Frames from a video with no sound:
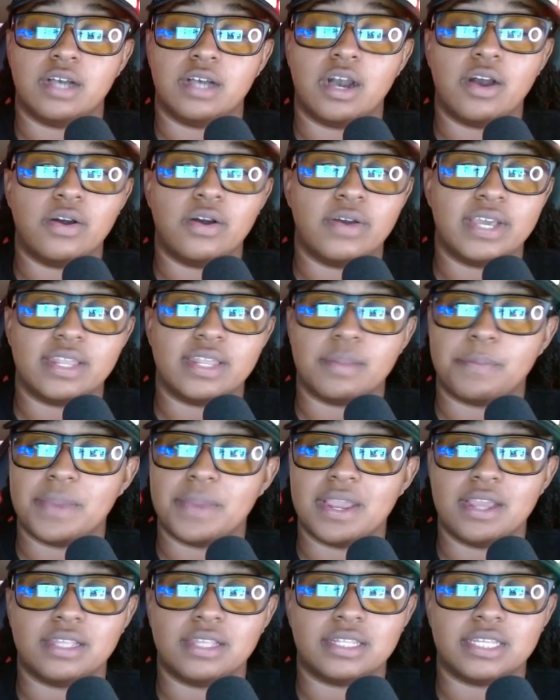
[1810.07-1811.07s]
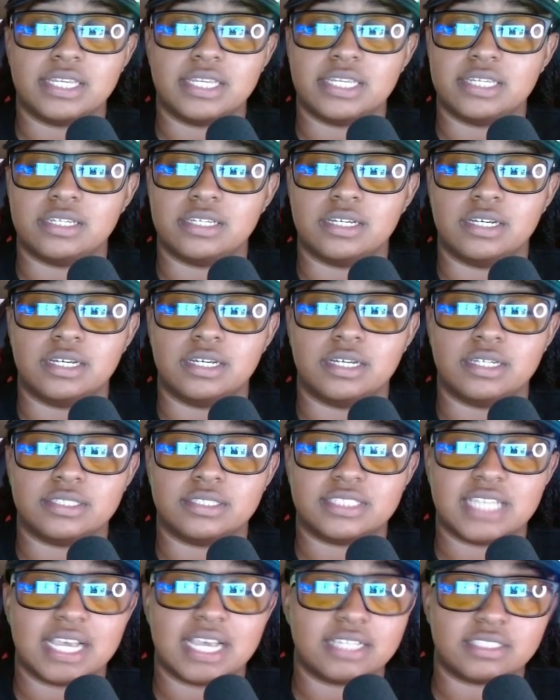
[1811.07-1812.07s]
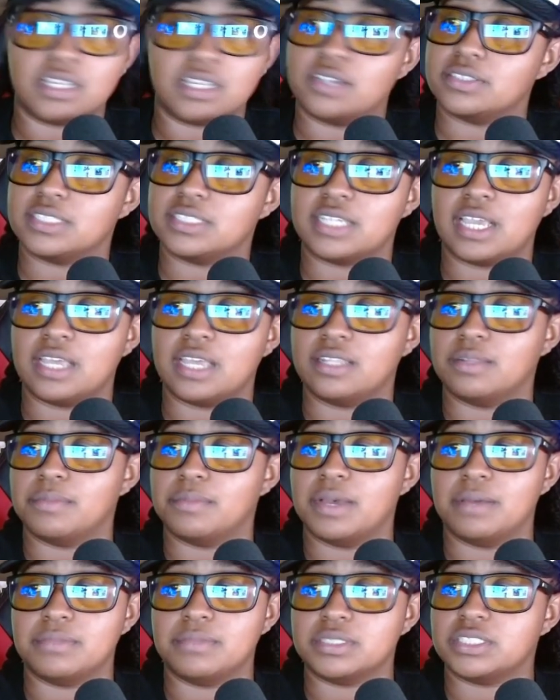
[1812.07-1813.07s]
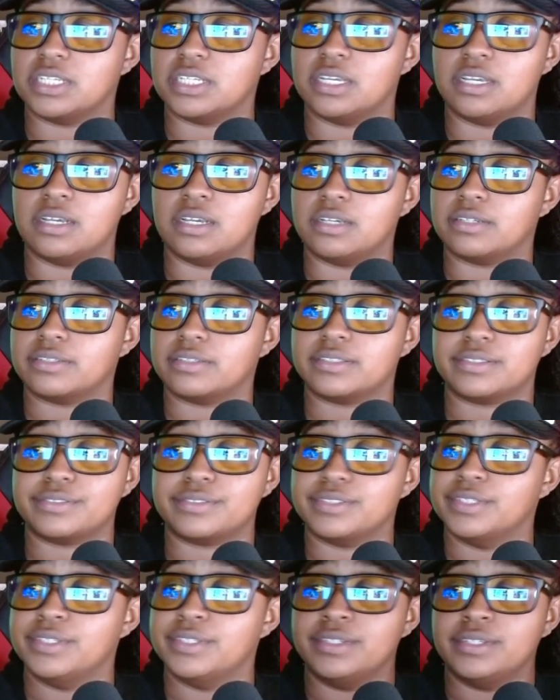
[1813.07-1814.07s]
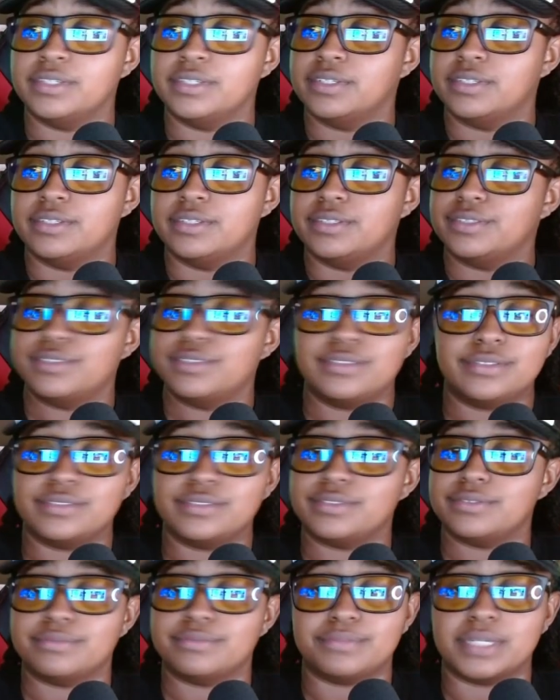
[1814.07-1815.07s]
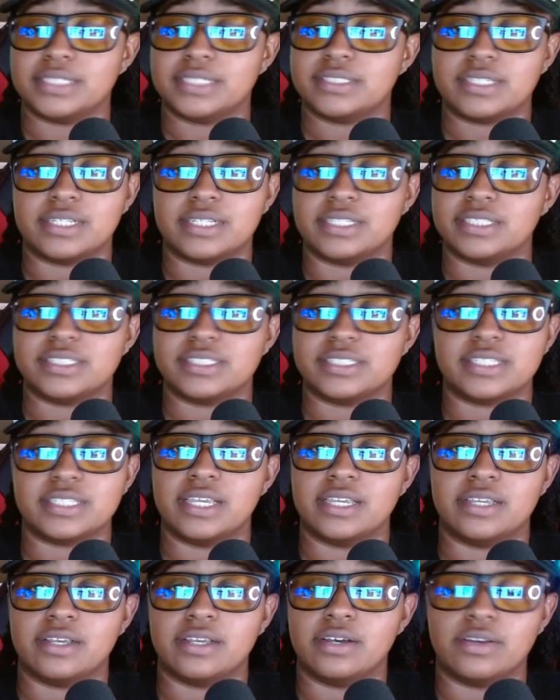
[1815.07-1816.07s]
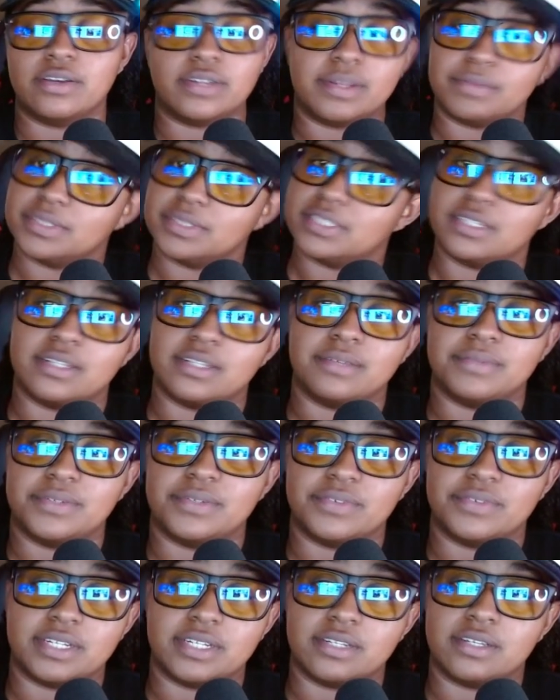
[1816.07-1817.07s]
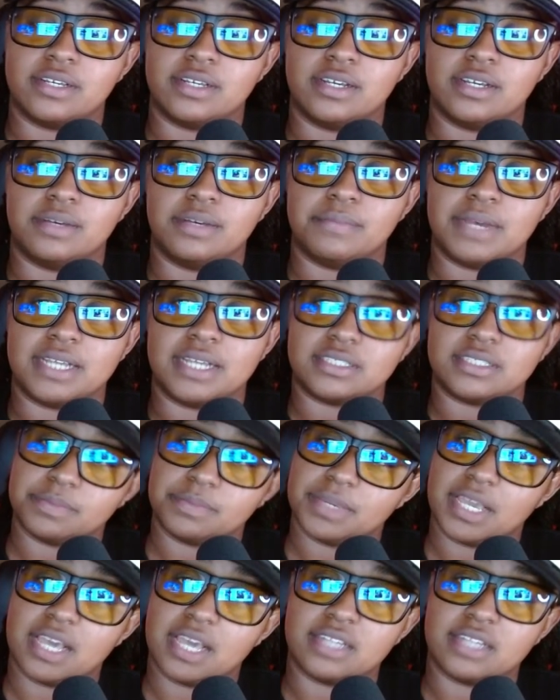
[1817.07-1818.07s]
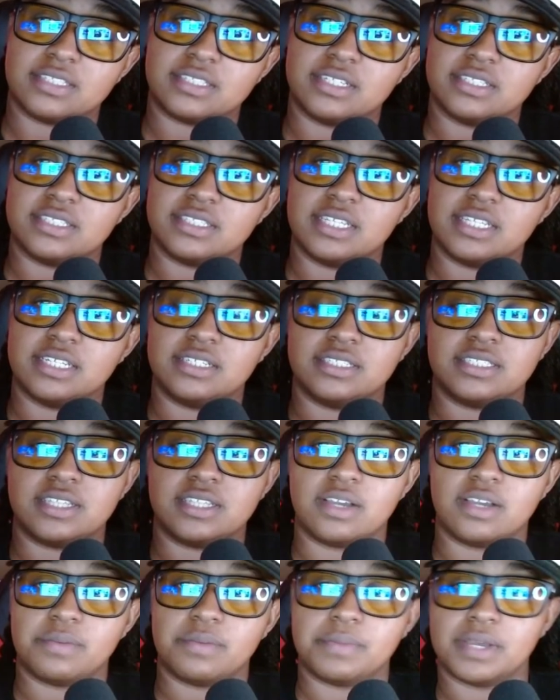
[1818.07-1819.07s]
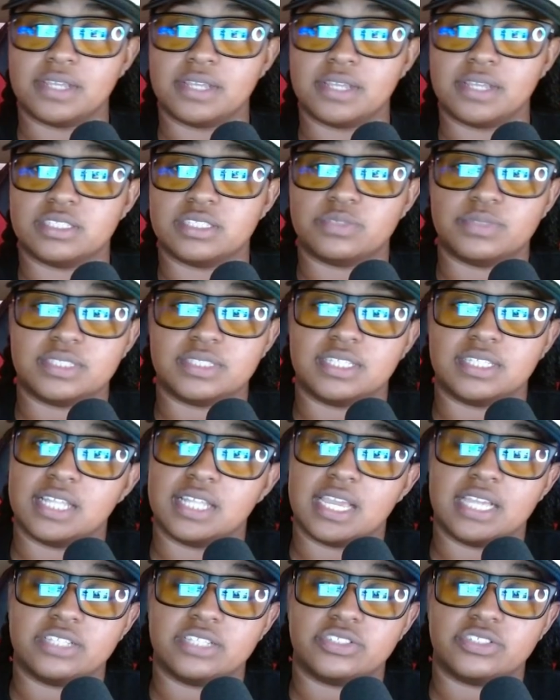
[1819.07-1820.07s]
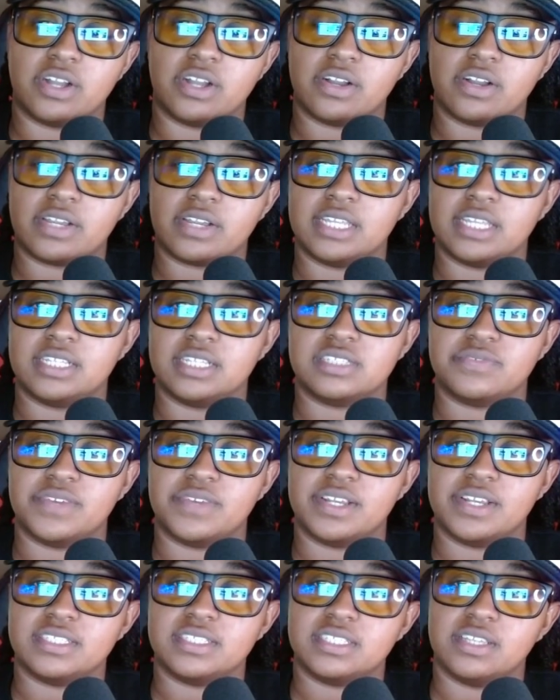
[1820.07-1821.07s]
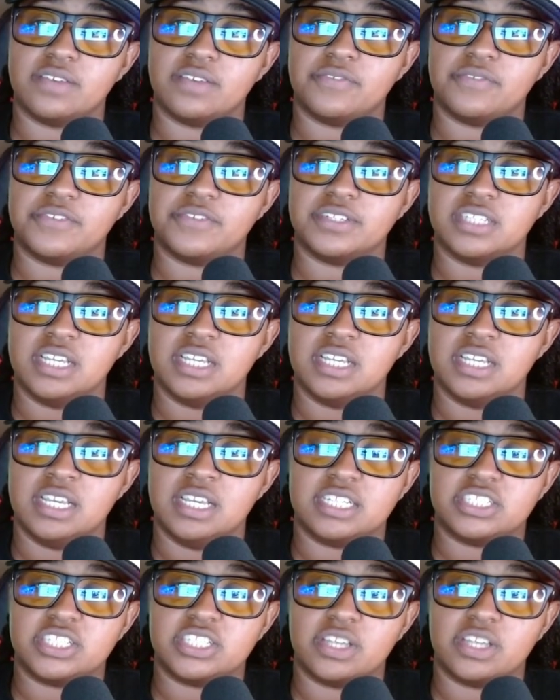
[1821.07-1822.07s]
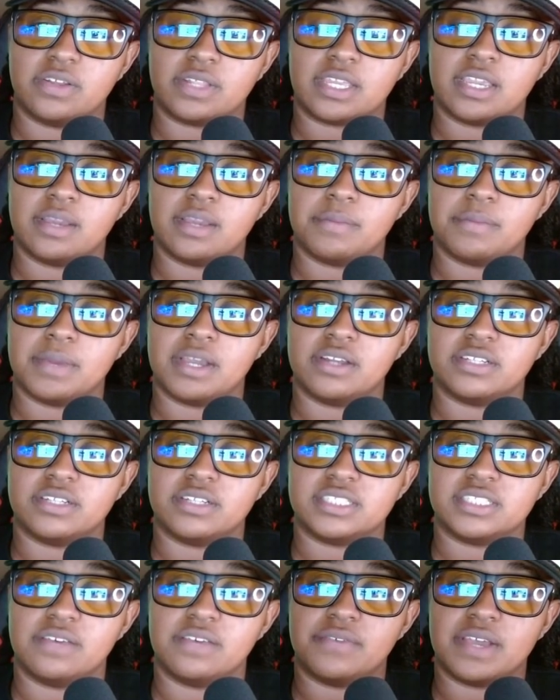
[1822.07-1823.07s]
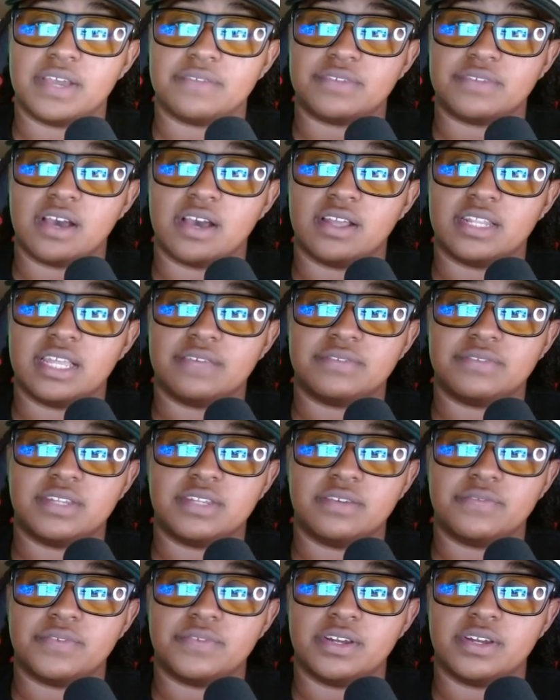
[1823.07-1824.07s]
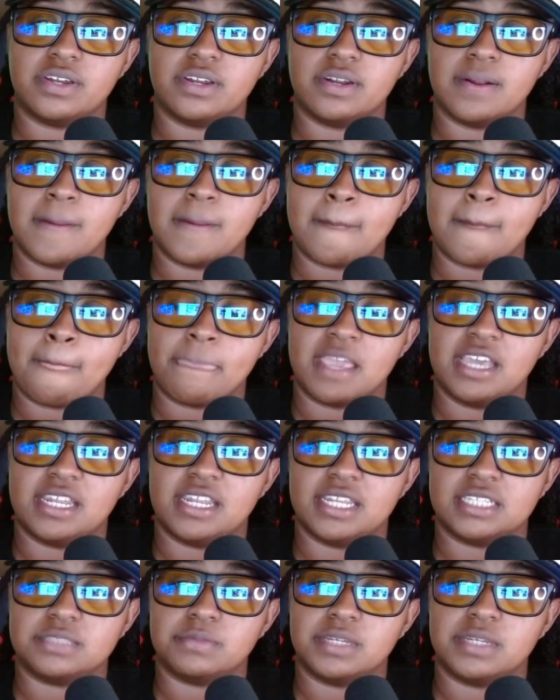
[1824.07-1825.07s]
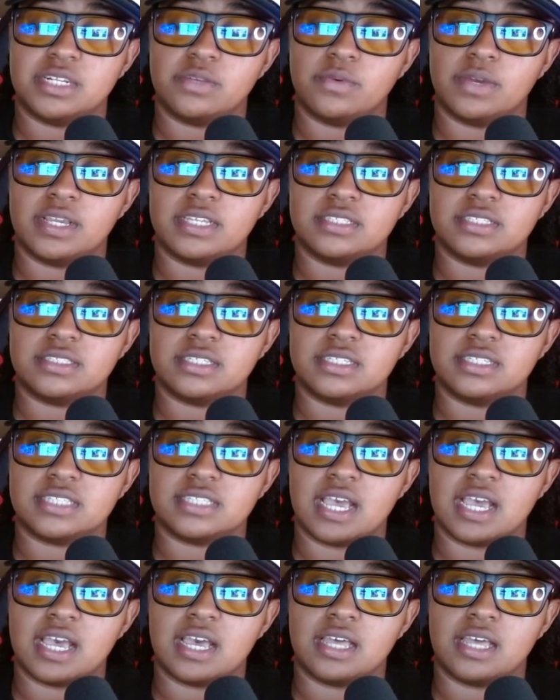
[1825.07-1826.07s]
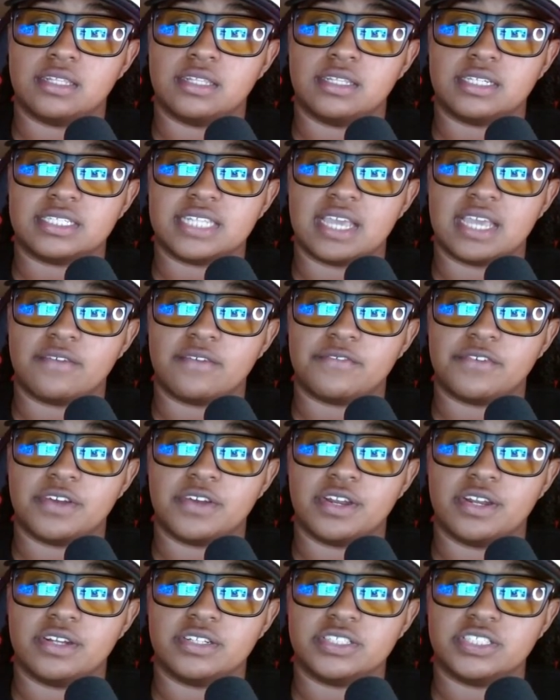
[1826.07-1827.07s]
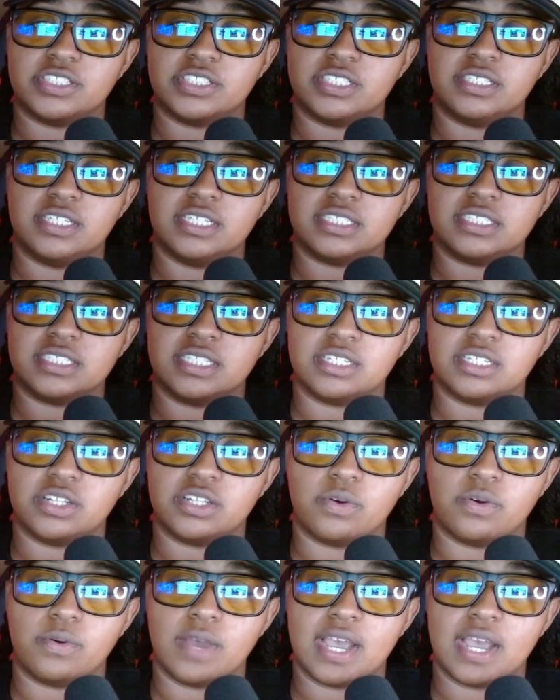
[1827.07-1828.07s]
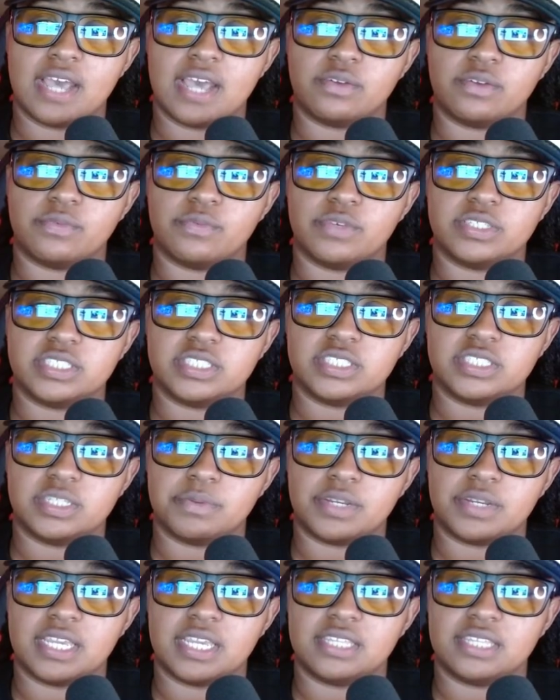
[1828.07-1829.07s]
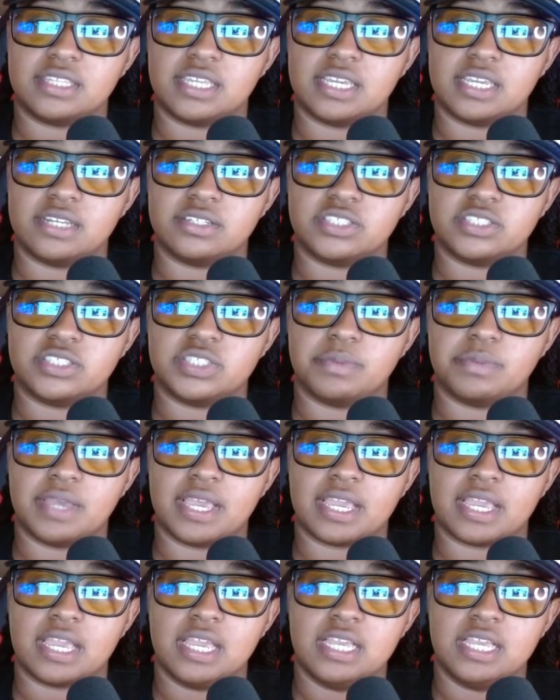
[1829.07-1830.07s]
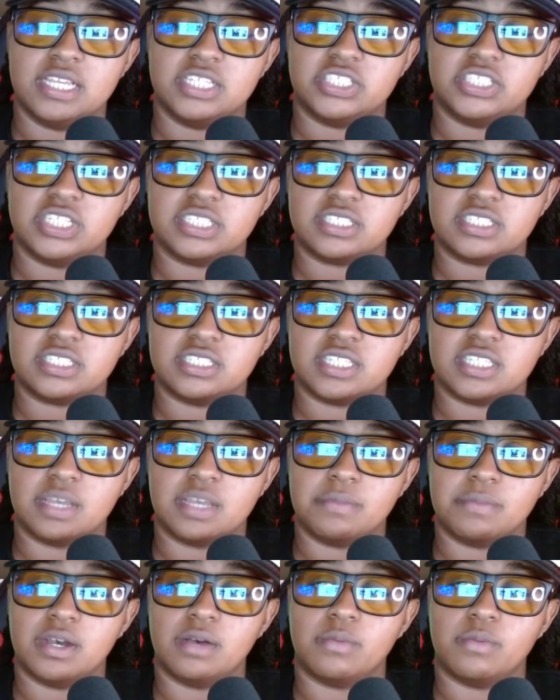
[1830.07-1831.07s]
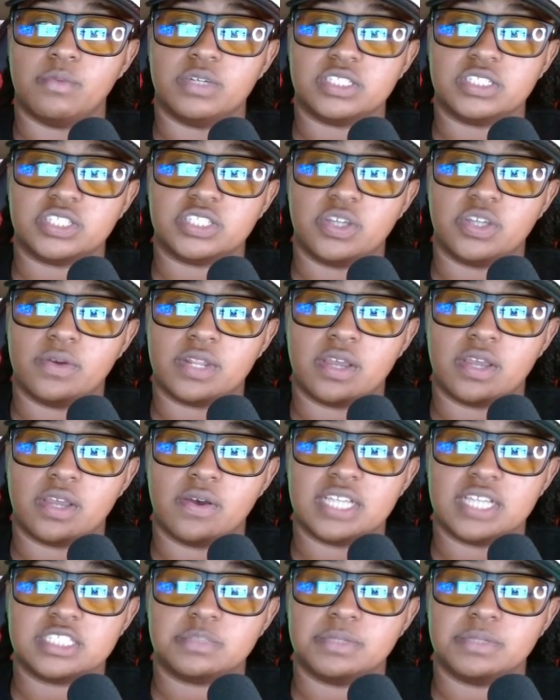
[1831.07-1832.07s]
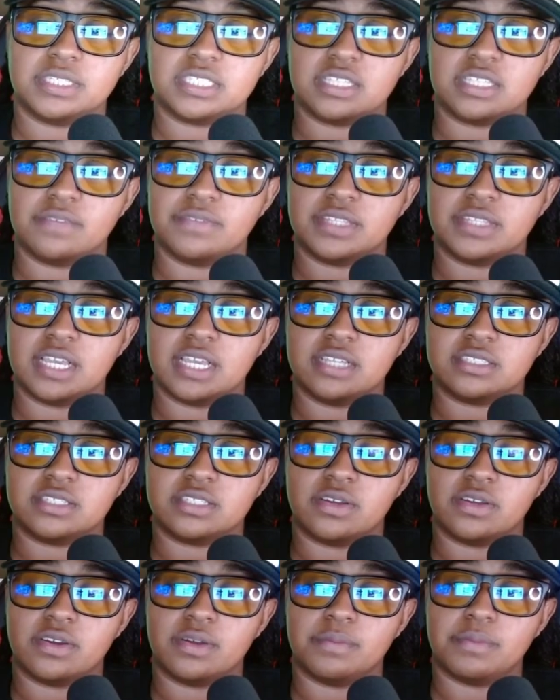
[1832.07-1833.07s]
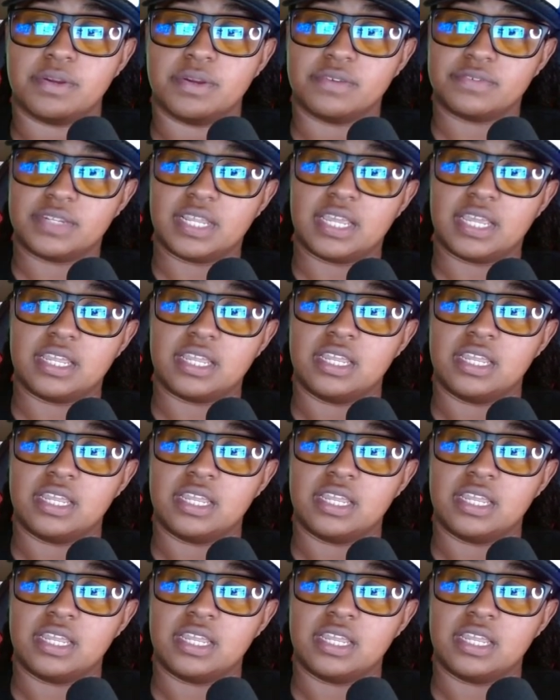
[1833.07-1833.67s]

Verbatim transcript: and apparently, Ty talked to Kayla mama child, basically saying, oh, let me read it. Mom, to be honest, there's nothing to talk about. This was the last straw. Kayla is very selfish and she only cares about herself. After all I've done for her and as many ways as I looked out for her, she doesn't know how to reciprocate the energy back. Just to sum up what's going on, I spent $7,000 on her birthday,